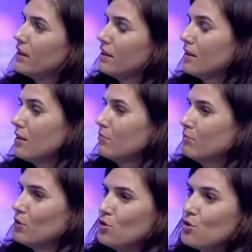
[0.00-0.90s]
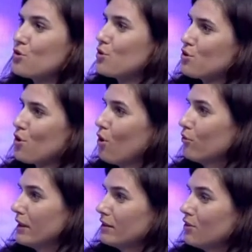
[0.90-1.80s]
users online
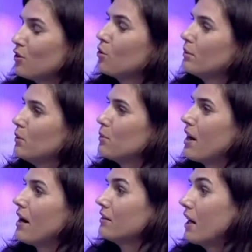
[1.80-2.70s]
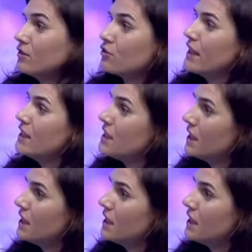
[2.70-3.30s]
globally were under 18 years old,